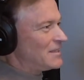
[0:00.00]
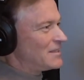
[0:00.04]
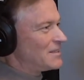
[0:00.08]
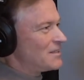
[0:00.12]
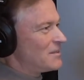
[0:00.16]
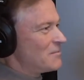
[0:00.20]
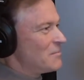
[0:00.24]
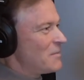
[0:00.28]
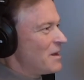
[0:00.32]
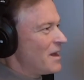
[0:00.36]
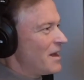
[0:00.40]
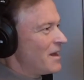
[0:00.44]

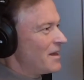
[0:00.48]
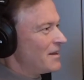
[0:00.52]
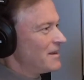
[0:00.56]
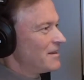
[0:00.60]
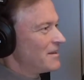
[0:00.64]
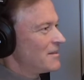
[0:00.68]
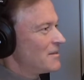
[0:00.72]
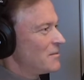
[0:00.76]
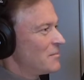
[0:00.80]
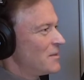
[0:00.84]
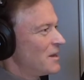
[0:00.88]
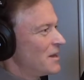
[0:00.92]
the
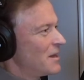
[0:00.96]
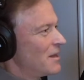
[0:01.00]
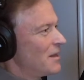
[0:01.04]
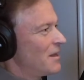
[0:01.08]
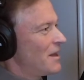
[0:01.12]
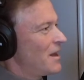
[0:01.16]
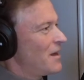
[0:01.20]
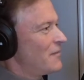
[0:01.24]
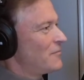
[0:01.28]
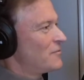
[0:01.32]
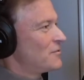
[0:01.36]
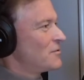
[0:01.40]

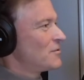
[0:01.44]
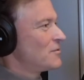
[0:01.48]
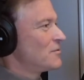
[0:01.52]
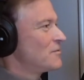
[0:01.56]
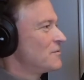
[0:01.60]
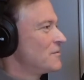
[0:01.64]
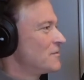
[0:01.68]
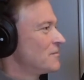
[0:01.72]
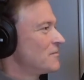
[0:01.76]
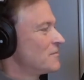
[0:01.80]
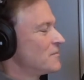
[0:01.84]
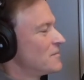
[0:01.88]
male
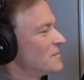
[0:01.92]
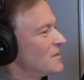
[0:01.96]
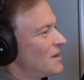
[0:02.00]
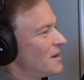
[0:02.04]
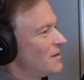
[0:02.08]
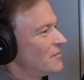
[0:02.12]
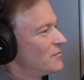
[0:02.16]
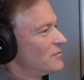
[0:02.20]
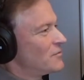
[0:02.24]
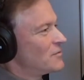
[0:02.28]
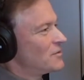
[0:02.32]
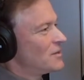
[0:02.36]
after
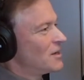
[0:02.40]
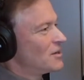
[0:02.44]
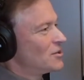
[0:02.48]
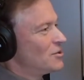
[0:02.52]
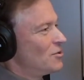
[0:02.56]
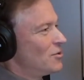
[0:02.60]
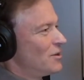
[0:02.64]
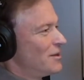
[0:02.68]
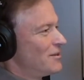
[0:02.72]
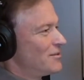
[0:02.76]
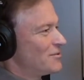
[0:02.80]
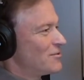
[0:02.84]

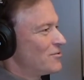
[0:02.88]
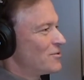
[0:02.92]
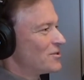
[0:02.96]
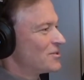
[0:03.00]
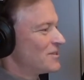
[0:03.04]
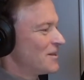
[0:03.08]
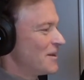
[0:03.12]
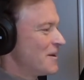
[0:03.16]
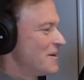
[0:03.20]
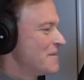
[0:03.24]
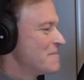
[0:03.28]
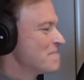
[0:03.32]
sexual
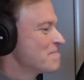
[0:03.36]
intercourse.